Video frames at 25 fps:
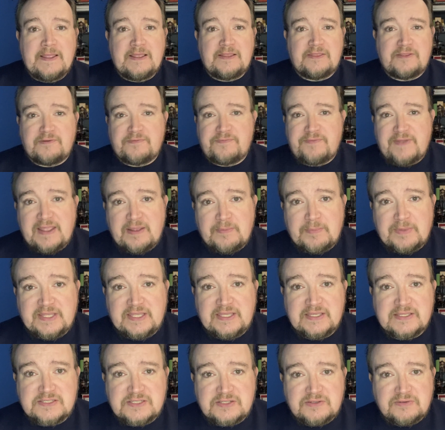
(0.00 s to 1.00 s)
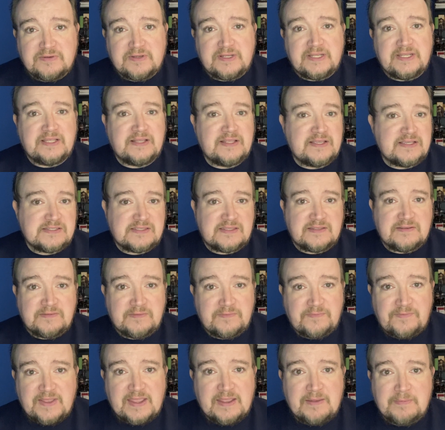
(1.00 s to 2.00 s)
Their family history, unless the
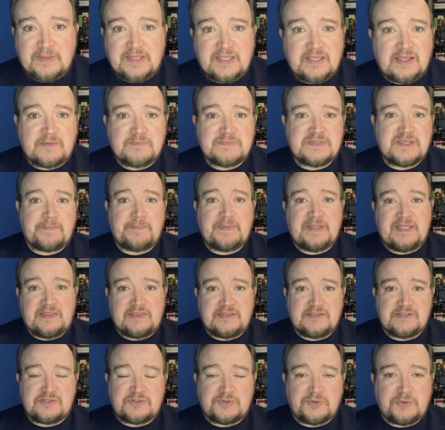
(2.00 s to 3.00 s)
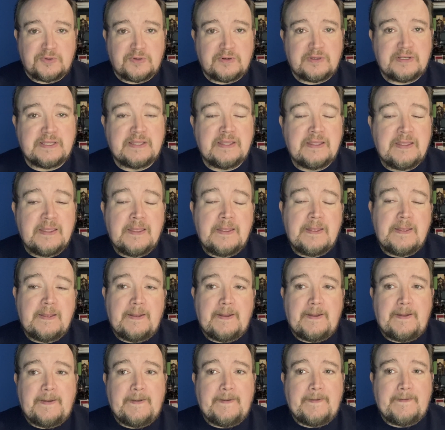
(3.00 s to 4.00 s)
family comes up in the story,
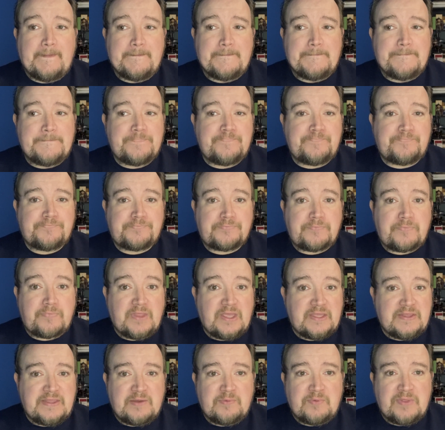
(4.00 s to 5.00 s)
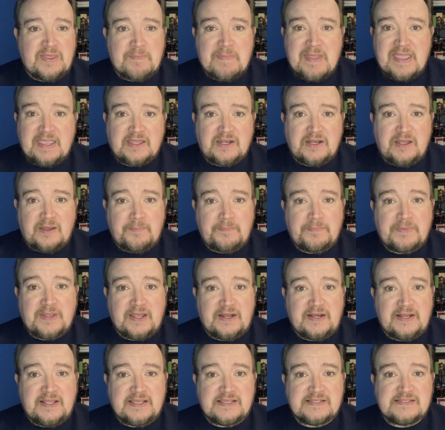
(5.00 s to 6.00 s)
and then they make it up
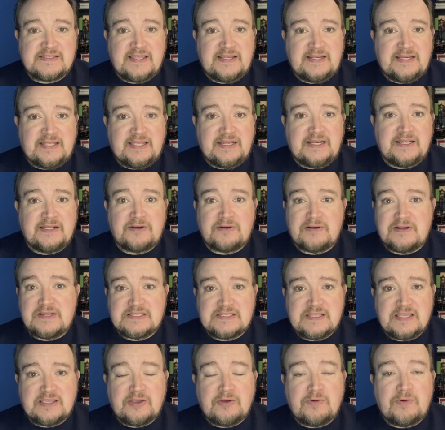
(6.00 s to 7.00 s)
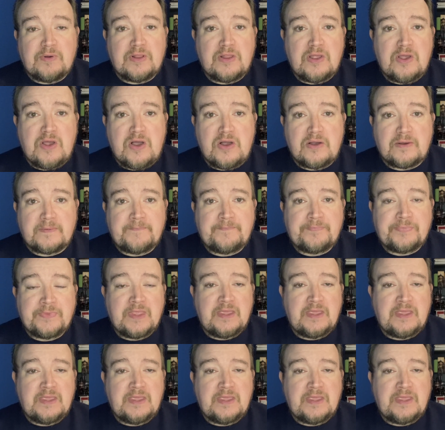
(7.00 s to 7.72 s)
kind of as they need it or as they go along.